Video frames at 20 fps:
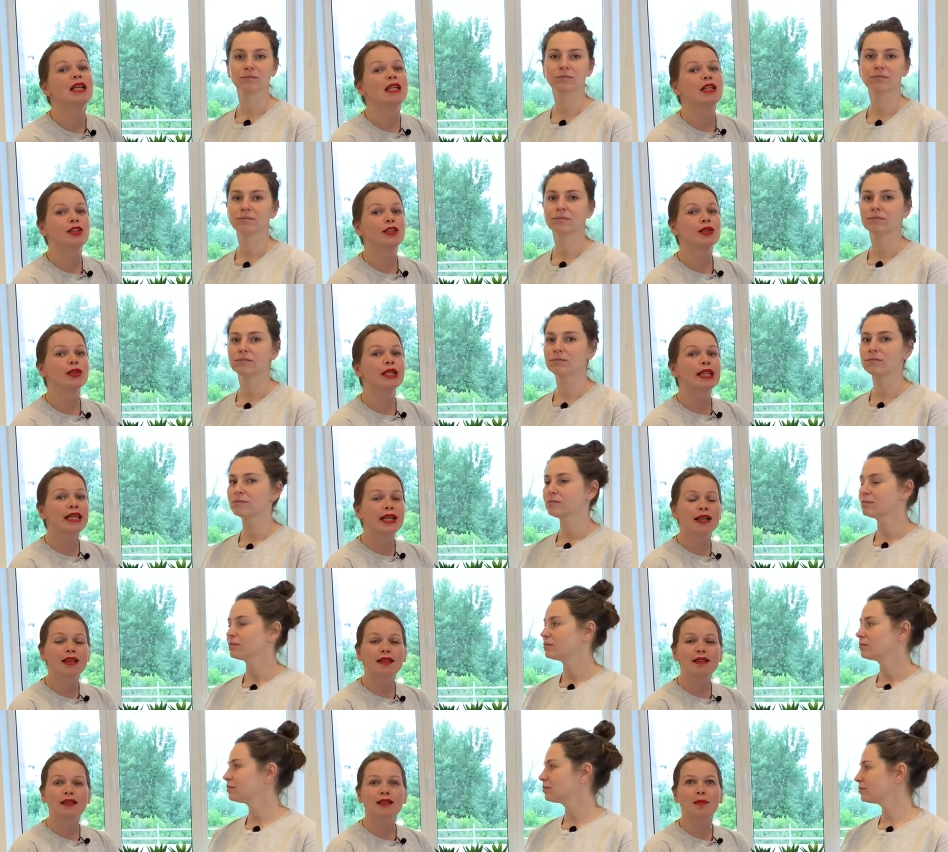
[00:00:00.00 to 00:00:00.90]
Speaker 1: you
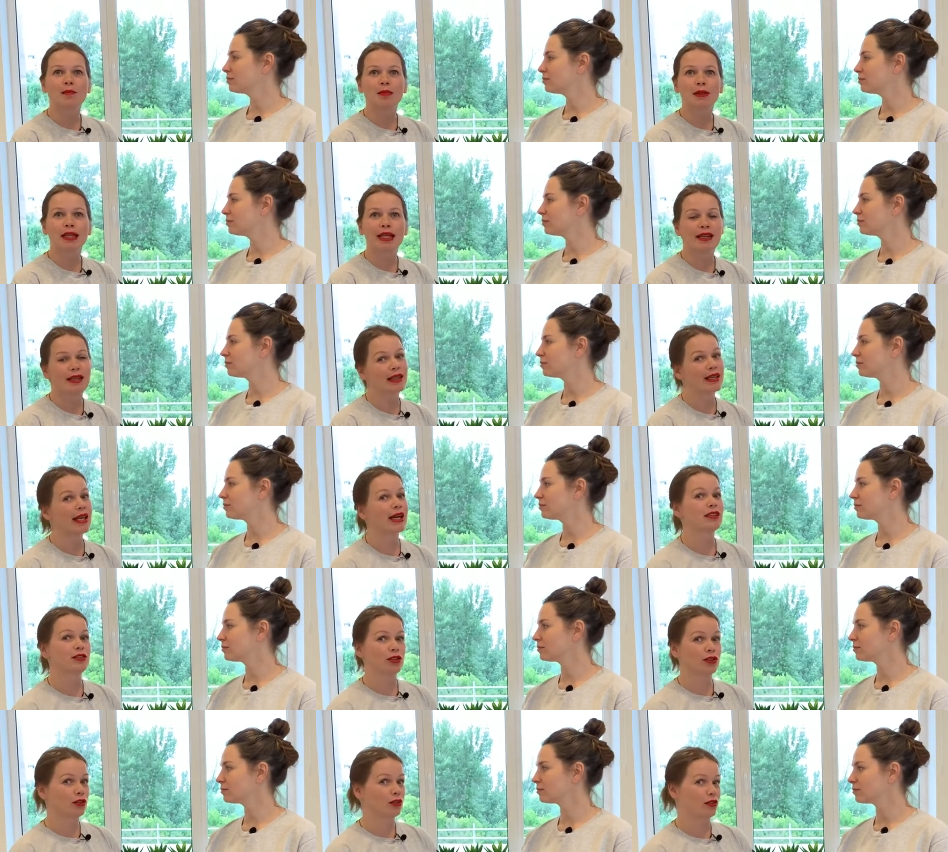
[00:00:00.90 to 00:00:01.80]
can play
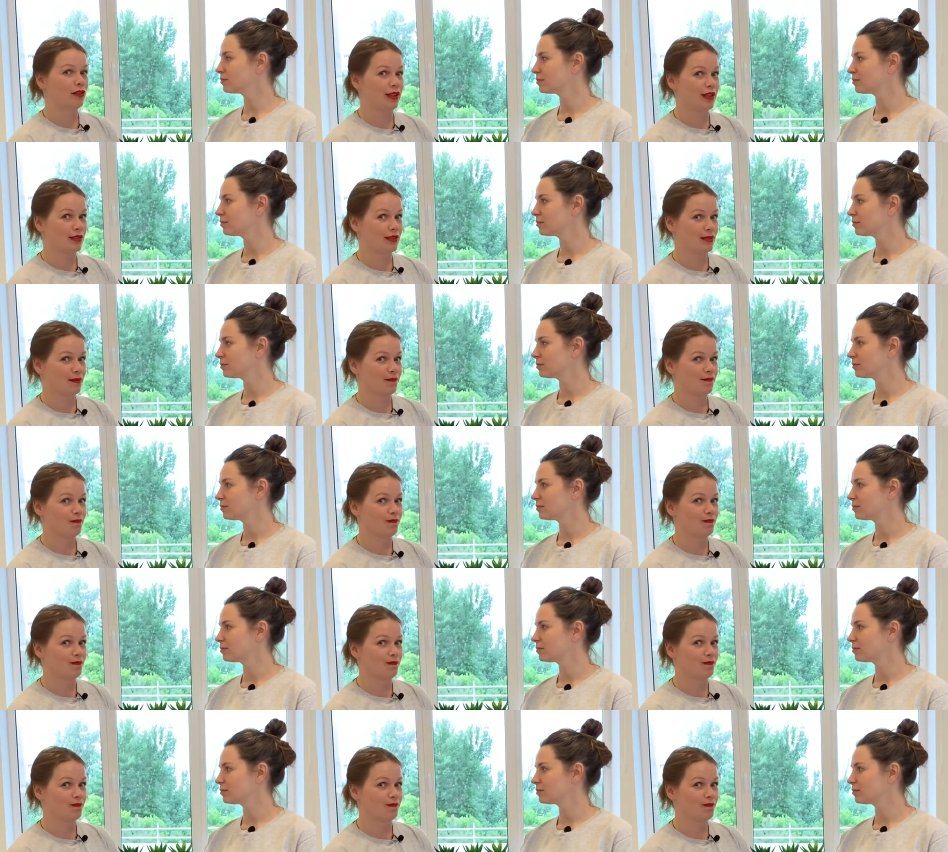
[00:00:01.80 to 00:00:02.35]
categories.